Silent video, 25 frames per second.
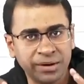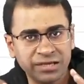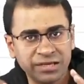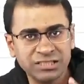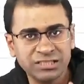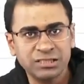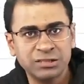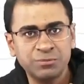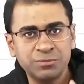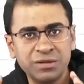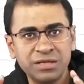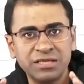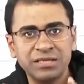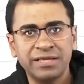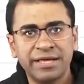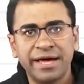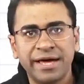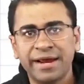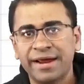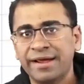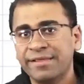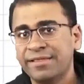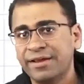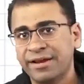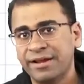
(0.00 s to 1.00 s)
must be
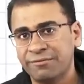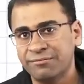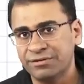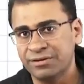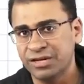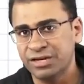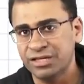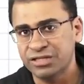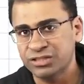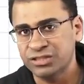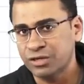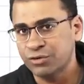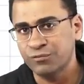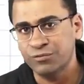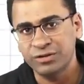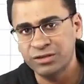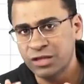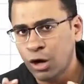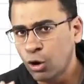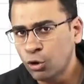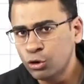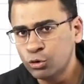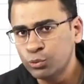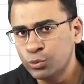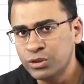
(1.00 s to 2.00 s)
there in the definition
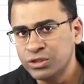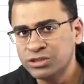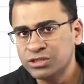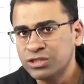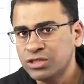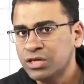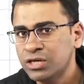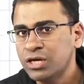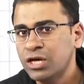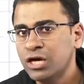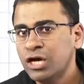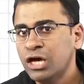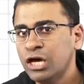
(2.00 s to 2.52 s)
without which